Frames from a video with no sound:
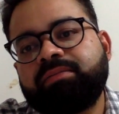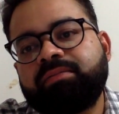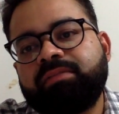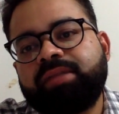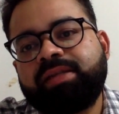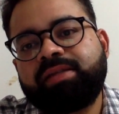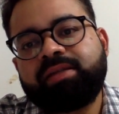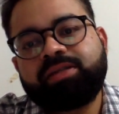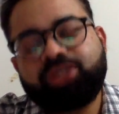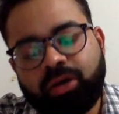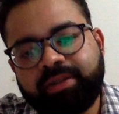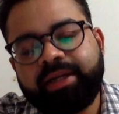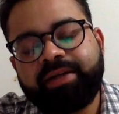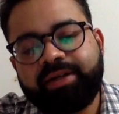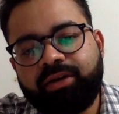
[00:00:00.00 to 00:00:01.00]
is the
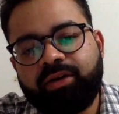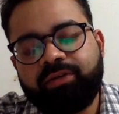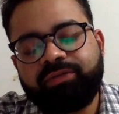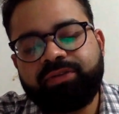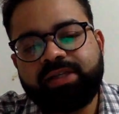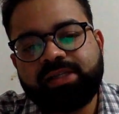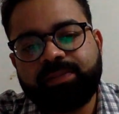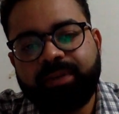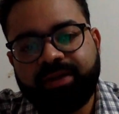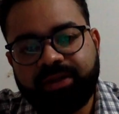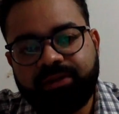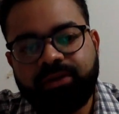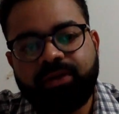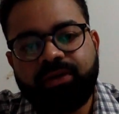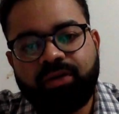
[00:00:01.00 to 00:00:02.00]
short title of this
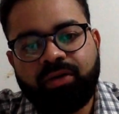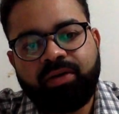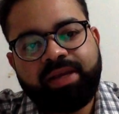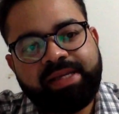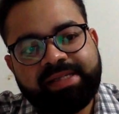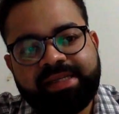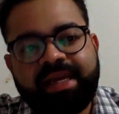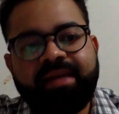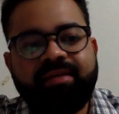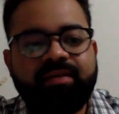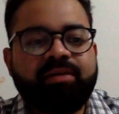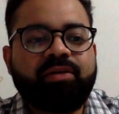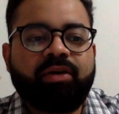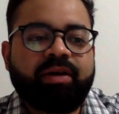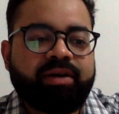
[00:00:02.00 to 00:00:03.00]
particular law is
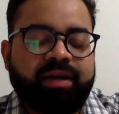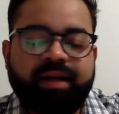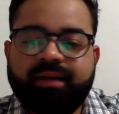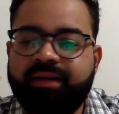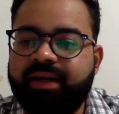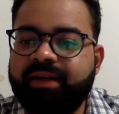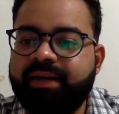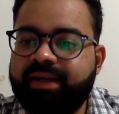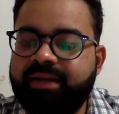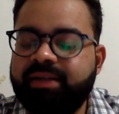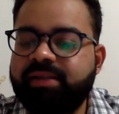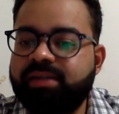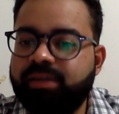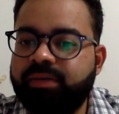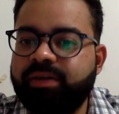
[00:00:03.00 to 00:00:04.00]
Indian Contract Act
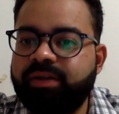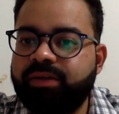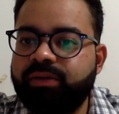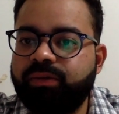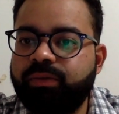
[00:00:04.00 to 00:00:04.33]
1872.